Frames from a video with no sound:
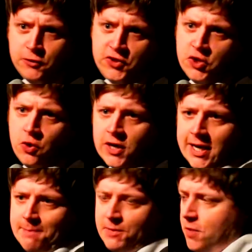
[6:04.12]

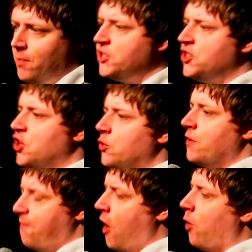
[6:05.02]
stalker, you must do
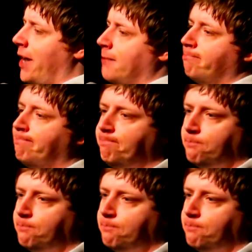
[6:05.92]
the following.